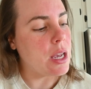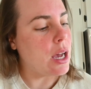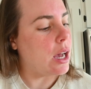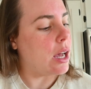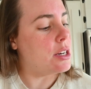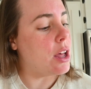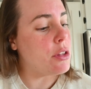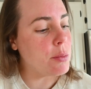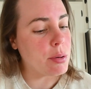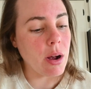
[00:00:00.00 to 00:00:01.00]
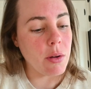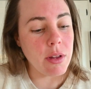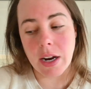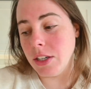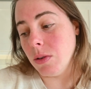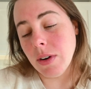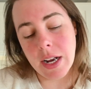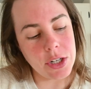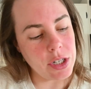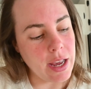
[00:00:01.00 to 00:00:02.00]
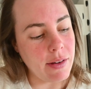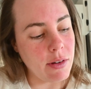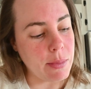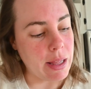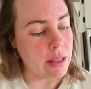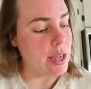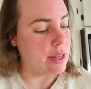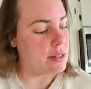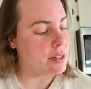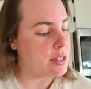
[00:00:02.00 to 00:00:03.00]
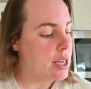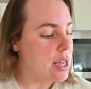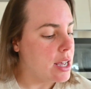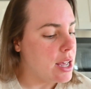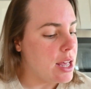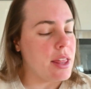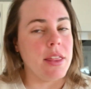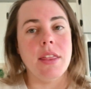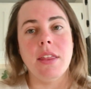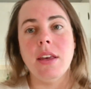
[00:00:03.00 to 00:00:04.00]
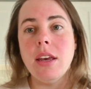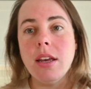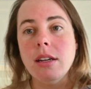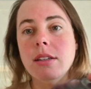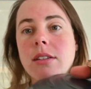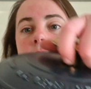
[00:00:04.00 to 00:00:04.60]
Another pro that I don't actually have on my list, they